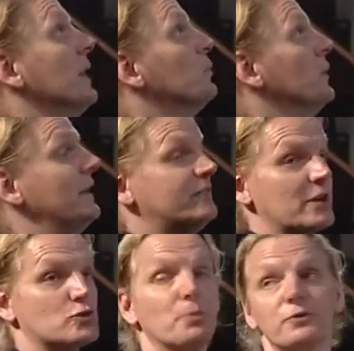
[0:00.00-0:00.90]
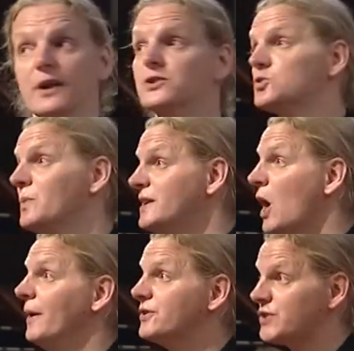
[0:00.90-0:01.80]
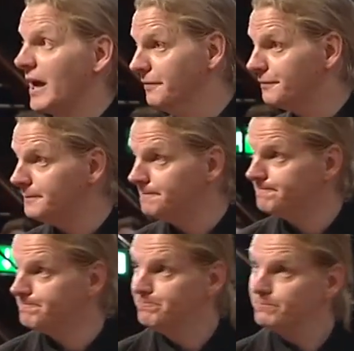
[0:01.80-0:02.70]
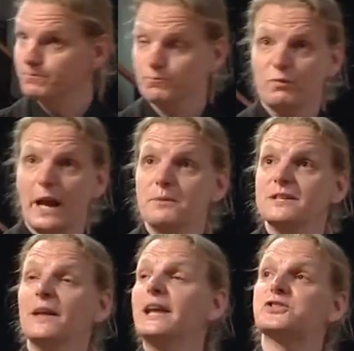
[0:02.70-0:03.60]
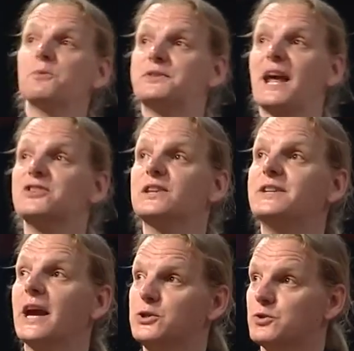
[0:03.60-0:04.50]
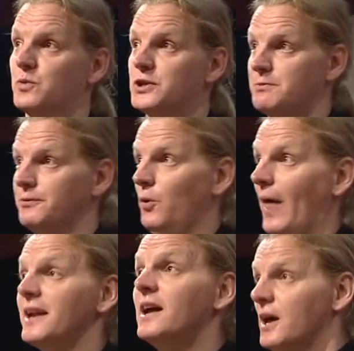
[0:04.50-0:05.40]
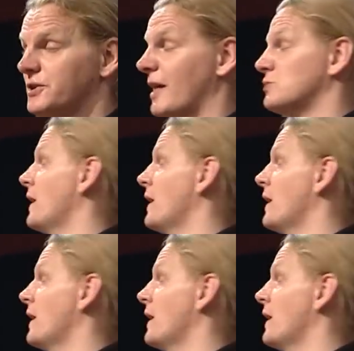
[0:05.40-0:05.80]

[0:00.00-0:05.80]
done with these extra observations, and we know it's safe. It was in the list of potentially dangerous ones before that. So that's